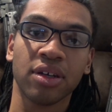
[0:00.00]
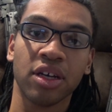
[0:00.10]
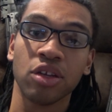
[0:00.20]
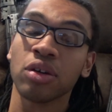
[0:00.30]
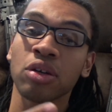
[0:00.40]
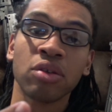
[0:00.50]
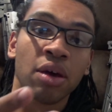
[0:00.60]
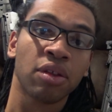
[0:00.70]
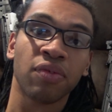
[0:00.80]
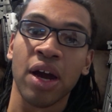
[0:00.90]
And you can do
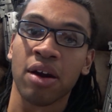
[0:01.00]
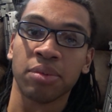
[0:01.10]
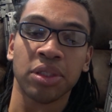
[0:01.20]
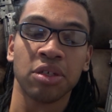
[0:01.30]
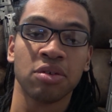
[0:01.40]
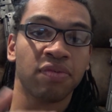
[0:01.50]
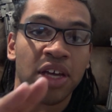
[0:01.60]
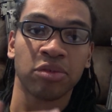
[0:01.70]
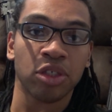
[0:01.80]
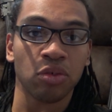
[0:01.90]
that with firearms, too, if
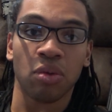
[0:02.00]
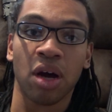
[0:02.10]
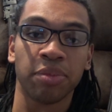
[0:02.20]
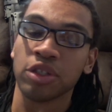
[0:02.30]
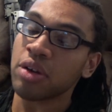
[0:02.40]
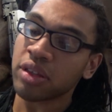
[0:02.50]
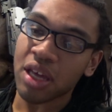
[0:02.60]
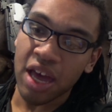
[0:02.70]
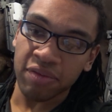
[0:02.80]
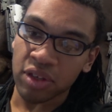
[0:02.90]
that's what you want. But you have to
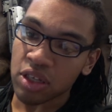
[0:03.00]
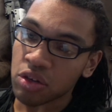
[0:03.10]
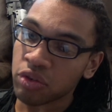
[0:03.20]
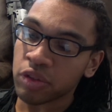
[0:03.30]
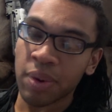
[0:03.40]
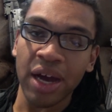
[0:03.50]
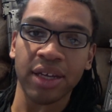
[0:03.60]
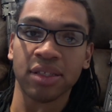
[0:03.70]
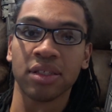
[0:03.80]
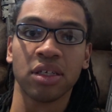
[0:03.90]
have a huge
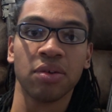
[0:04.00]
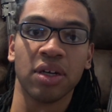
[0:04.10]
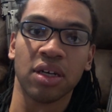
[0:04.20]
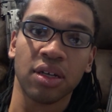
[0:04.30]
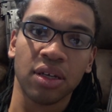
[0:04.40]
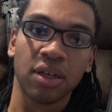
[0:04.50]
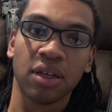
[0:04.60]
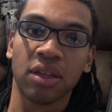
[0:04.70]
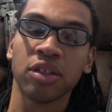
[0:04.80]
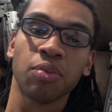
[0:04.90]
pockets to do it.
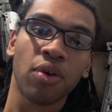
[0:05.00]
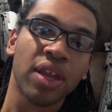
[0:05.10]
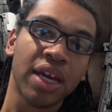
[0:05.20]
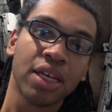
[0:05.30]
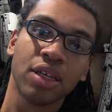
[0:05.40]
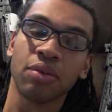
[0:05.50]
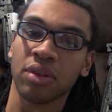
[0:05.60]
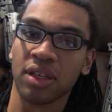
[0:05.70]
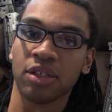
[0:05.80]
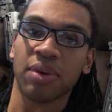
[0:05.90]
There's more that I can do
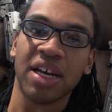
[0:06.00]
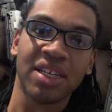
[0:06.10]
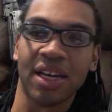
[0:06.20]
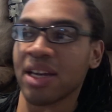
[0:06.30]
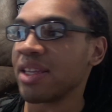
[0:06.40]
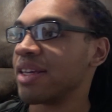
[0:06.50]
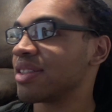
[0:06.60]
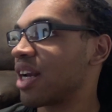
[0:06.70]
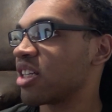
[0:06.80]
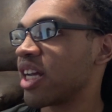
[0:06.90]
with these. When I tech on these
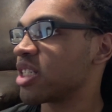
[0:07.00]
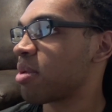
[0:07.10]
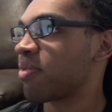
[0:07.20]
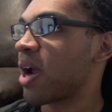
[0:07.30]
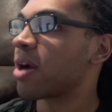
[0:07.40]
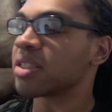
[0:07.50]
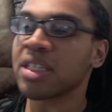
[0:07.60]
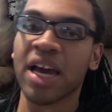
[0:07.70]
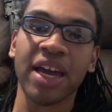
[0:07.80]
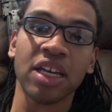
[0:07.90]
and I change them up for
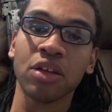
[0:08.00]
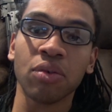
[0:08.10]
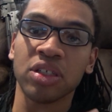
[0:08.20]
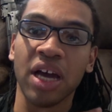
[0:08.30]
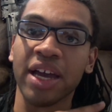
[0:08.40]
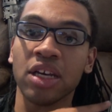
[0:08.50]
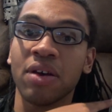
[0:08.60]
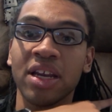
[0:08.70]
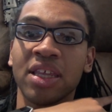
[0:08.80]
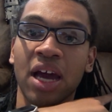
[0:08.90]
heresy, I can do
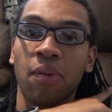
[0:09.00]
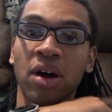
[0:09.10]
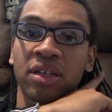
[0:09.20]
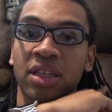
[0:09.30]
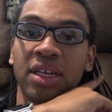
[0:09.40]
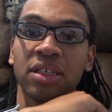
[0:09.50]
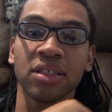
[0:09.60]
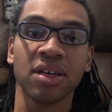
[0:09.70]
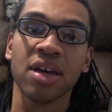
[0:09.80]
anything I want to these